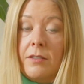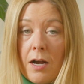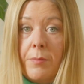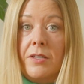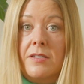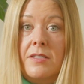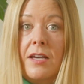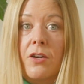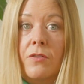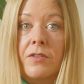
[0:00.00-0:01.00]
goblins
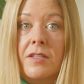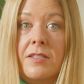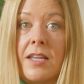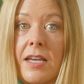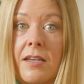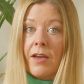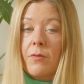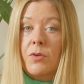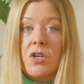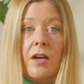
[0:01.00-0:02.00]
take over the city. Okay,
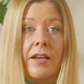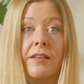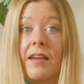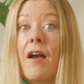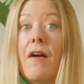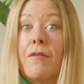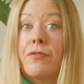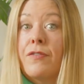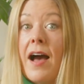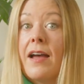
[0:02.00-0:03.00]
we're talking like
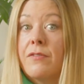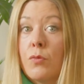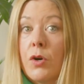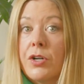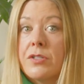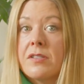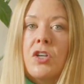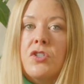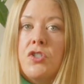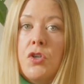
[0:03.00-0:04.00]
five words.
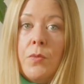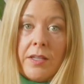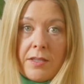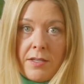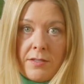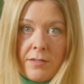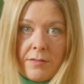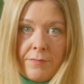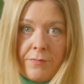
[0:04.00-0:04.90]
Doing this